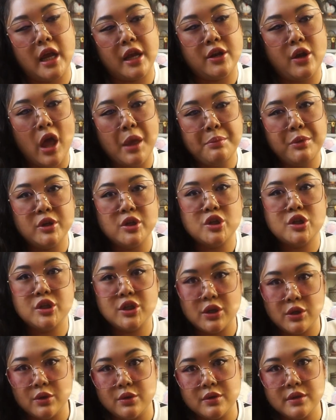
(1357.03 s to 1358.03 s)
I know I put
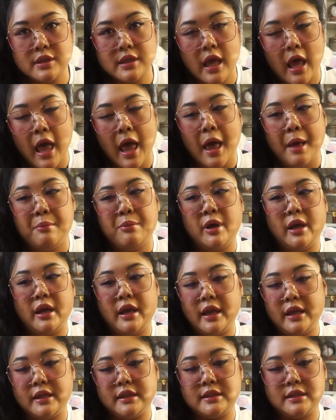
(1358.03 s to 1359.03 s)
shoes,
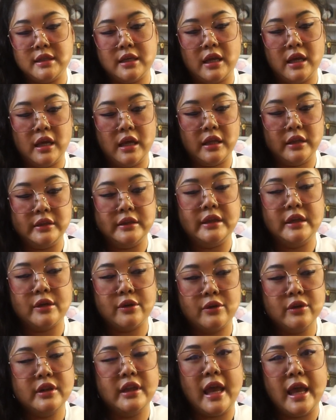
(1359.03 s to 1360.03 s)
but
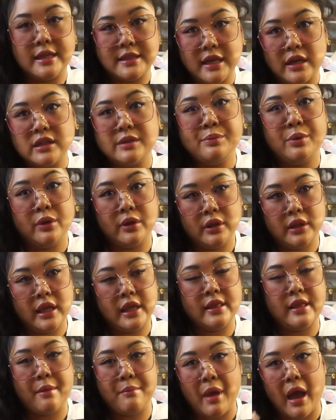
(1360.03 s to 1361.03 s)
literally as I was
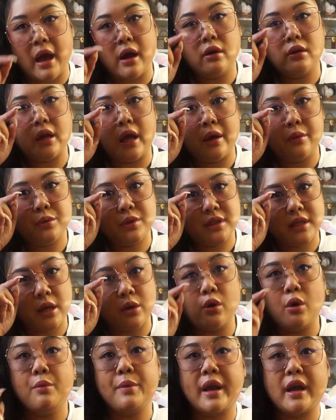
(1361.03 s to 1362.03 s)
pulling them out, I was
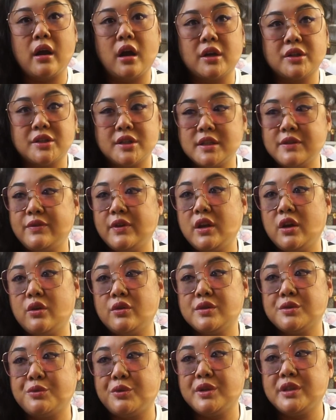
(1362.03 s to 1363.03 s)
like, oh my gosh, this
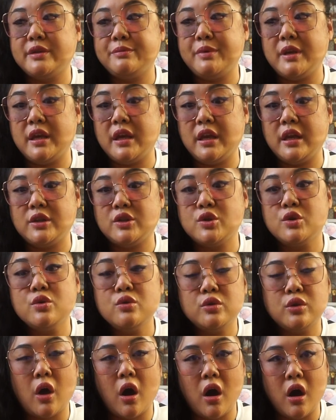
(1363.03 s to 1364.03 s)
video is going to be
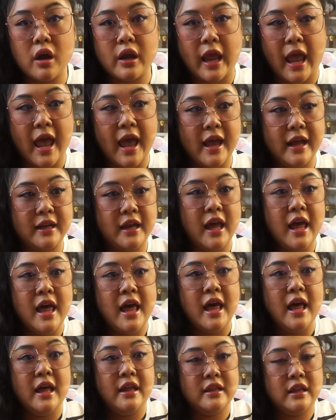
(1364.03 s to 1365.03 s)
too long. And
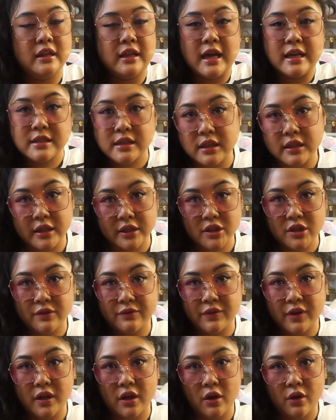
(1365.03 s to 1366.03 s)
the last
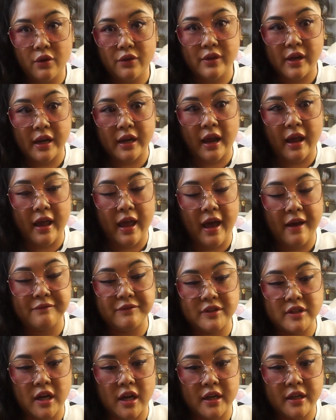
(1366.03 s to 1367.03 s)
collection video that I
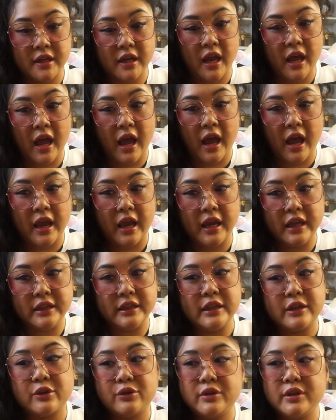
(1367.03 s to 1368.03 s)
have done, it
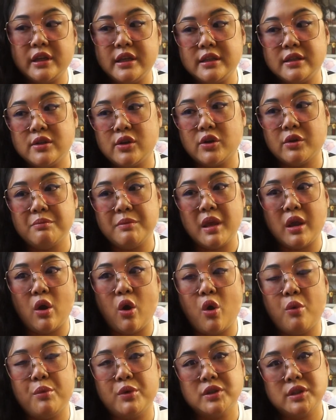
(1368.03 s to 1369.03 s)
literally took me
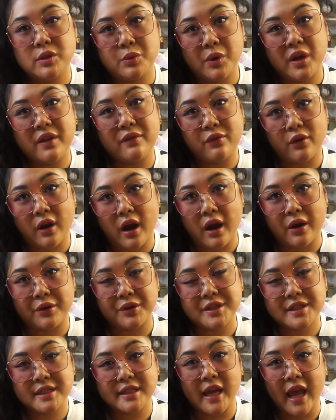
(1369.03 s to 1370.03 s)
almost 24
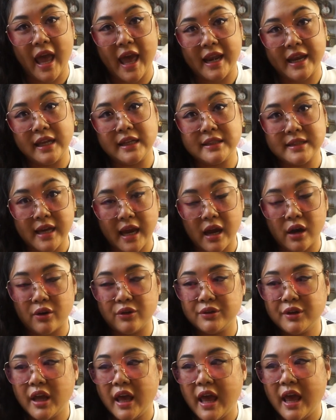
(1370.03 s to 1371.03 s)
hours to edit
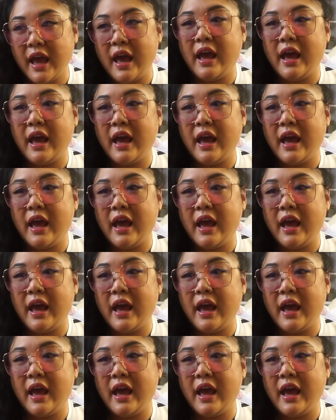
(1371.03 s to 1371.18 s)
down.